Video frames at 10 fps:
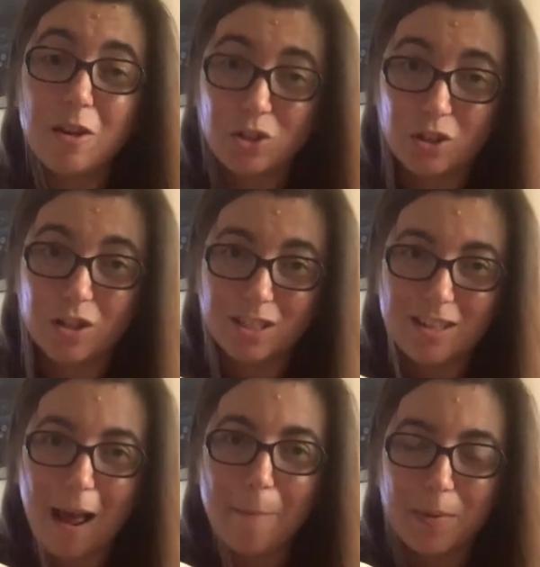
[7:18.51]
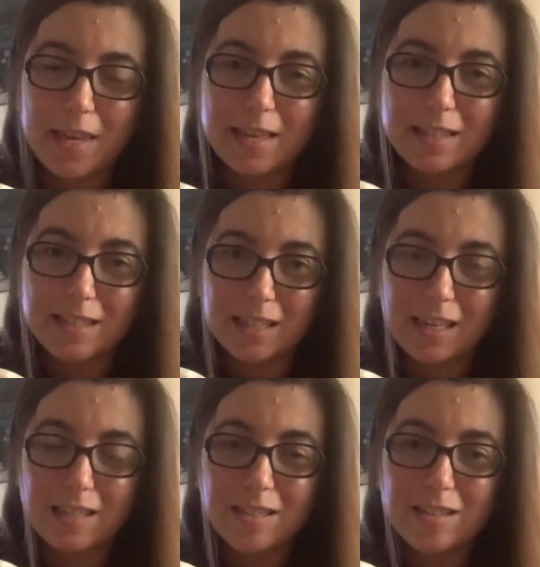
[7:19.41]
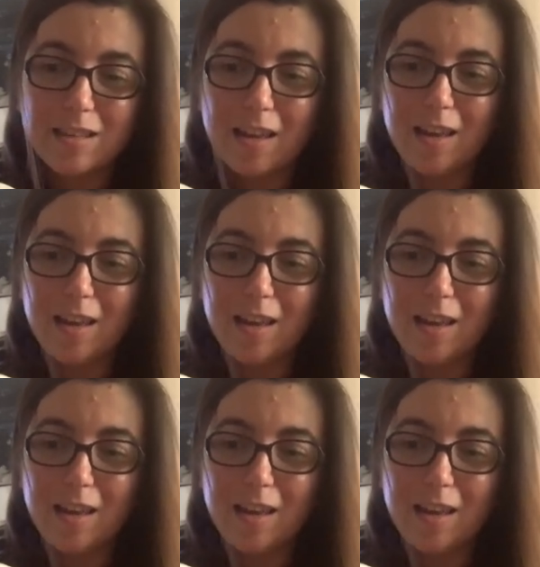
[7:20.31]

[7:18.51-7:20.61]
sugar snap pea seeds.